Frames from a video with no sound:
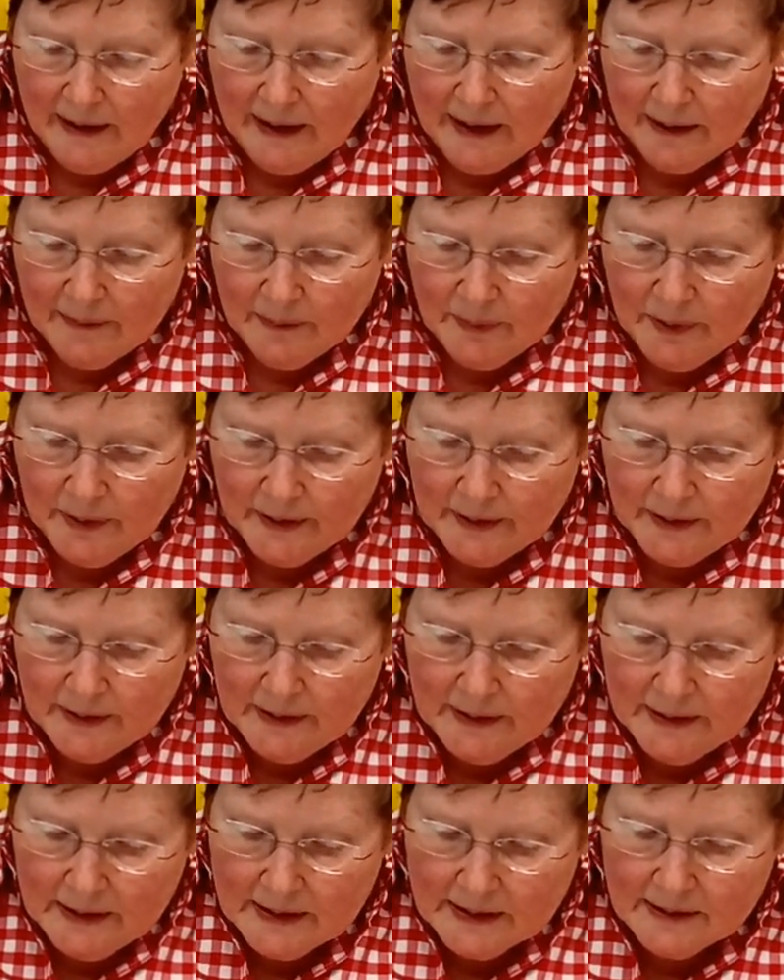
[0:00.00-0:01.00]
and
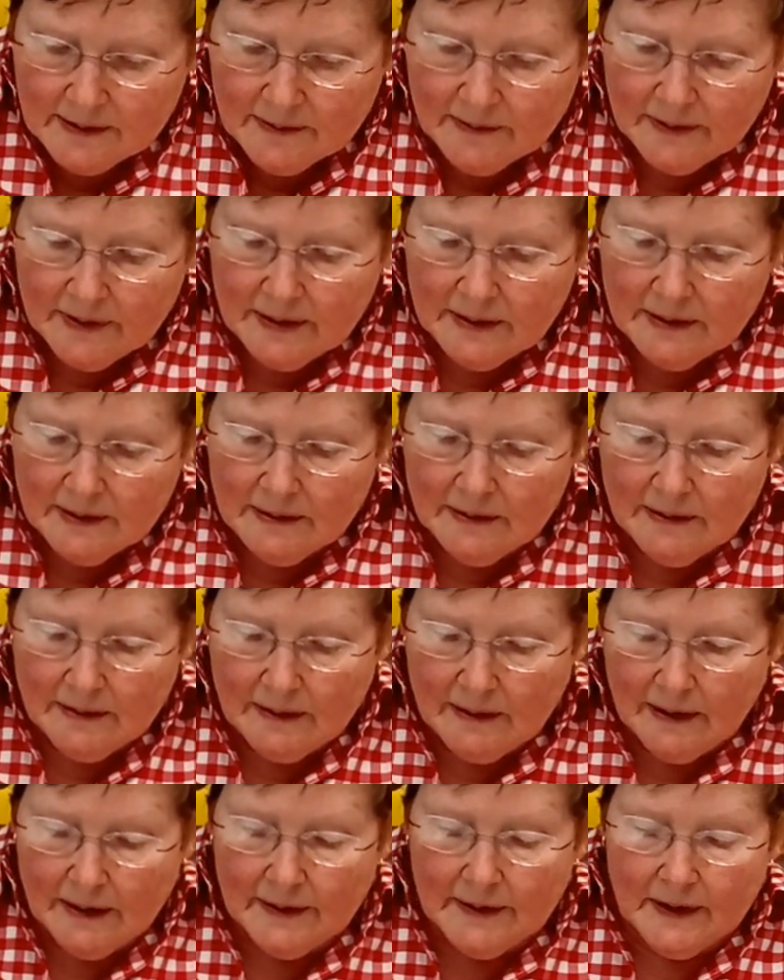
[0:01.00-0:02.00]
put this one
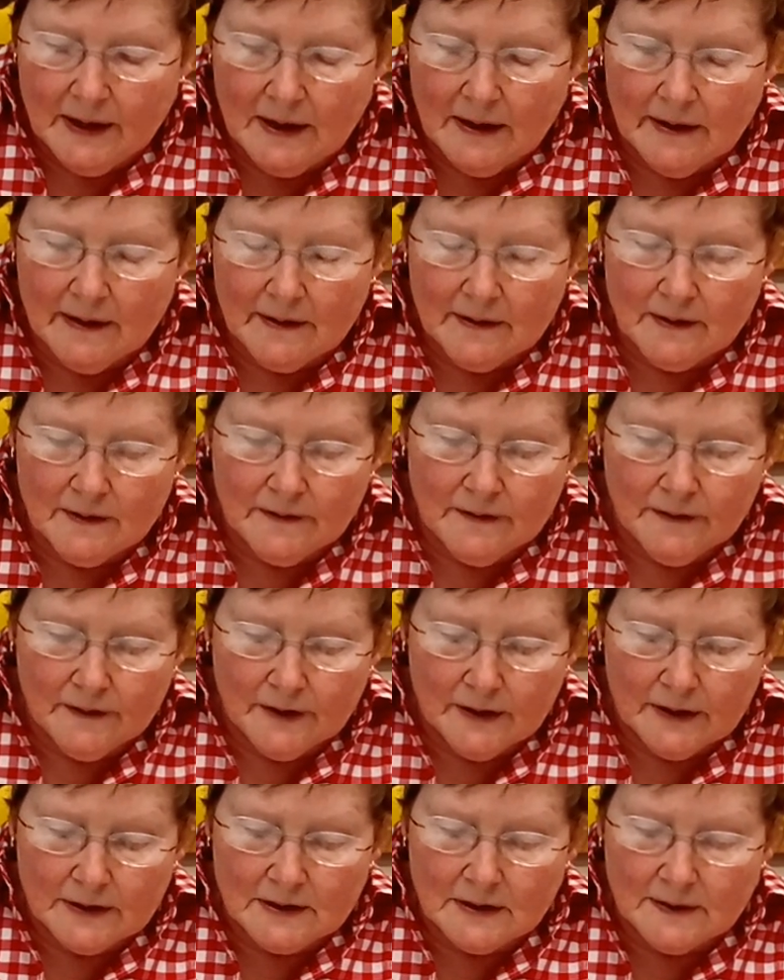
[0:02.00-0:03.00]
on the other
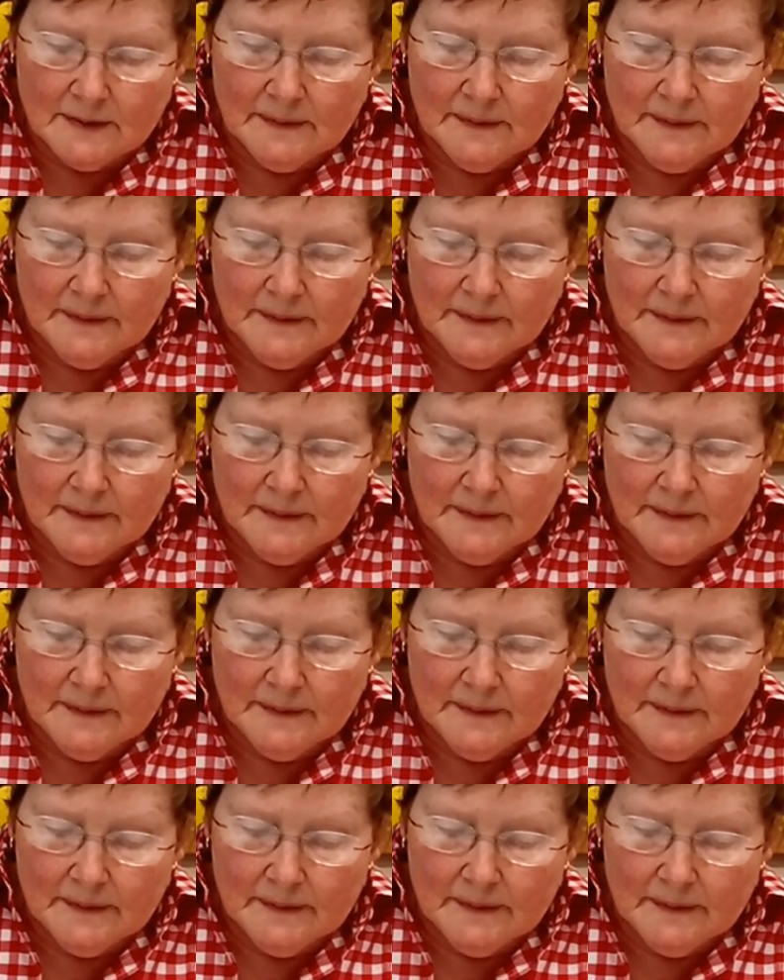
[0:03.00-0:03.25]
foot.